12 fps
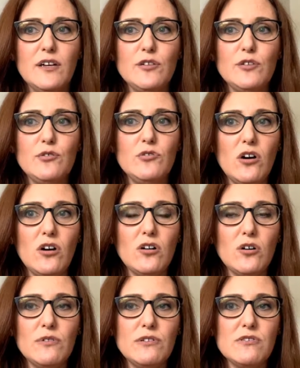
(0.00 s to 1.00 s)
you're not
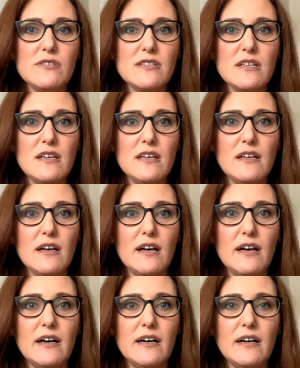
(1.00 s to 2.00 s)
going to see
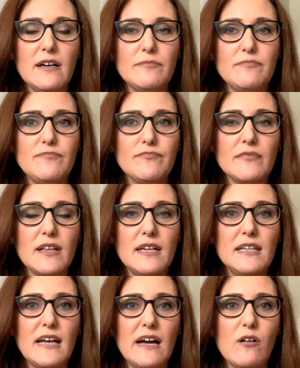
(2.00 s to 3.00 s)
an
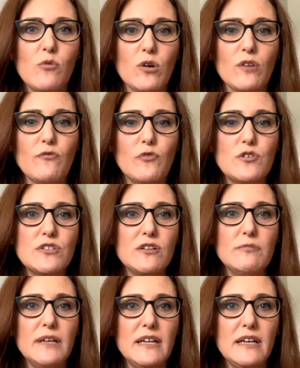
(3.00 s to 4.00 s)
entire workforce
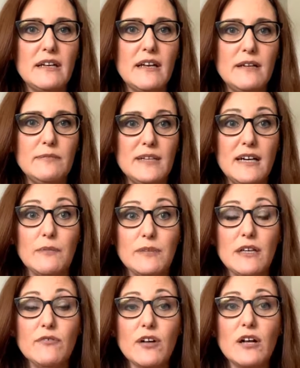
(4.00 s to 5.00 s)
committing and
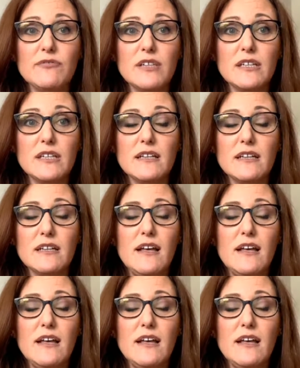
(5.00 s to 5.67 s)
becoming involved in it.